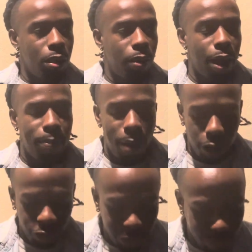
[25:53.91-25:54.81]
Right,
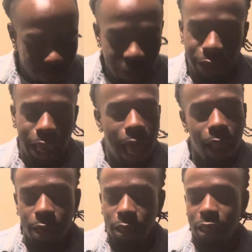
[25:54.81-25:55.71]
boundaries of
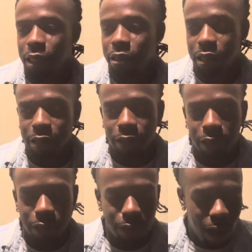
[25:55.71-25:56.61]
physicality
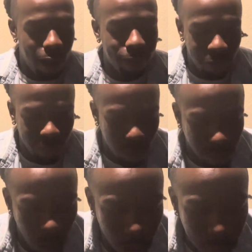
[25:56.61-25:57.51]
is obviously what I'm
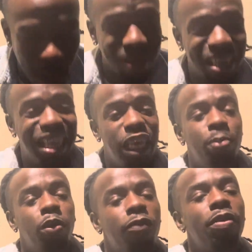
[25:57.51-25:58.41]
talking about, but keep
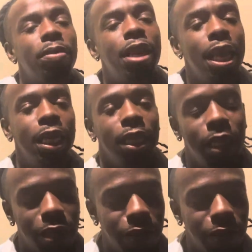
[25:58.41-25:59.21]
your femininity there.